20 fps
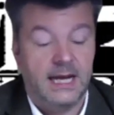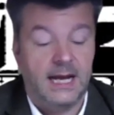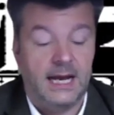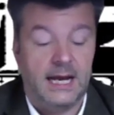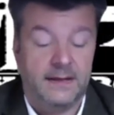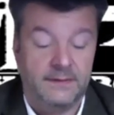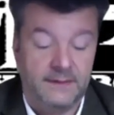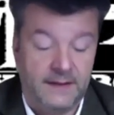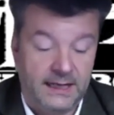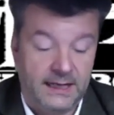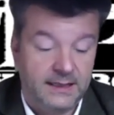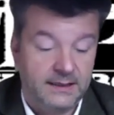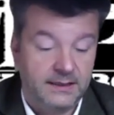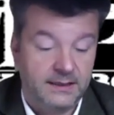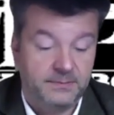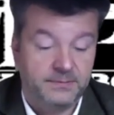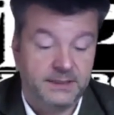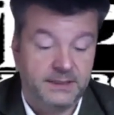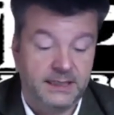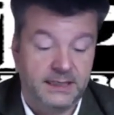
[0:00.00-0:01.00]
And then the
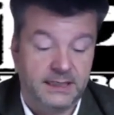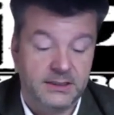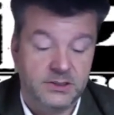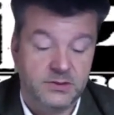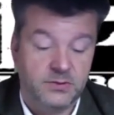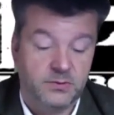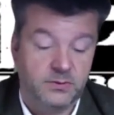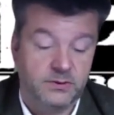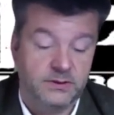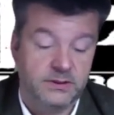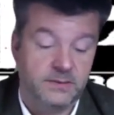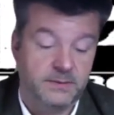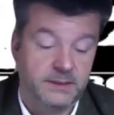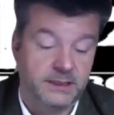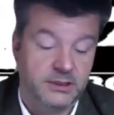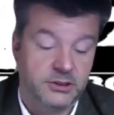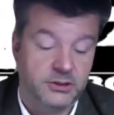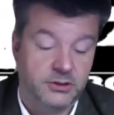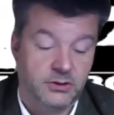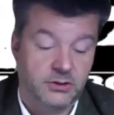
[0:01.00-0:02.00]
planets with the big
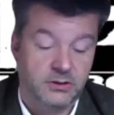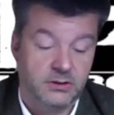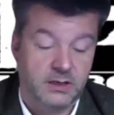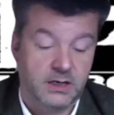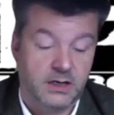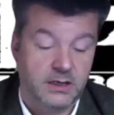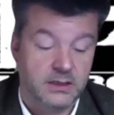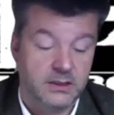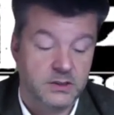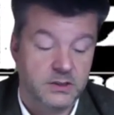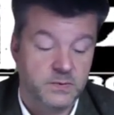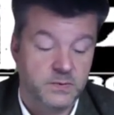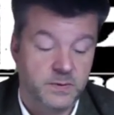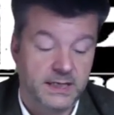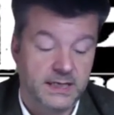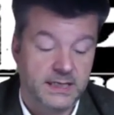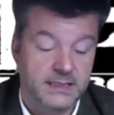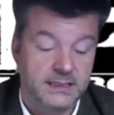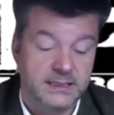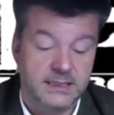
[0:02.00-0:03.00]
shot card
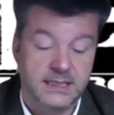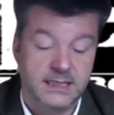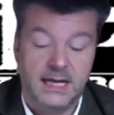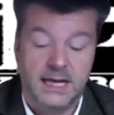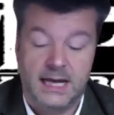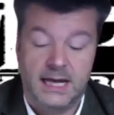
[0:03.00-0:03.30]
space,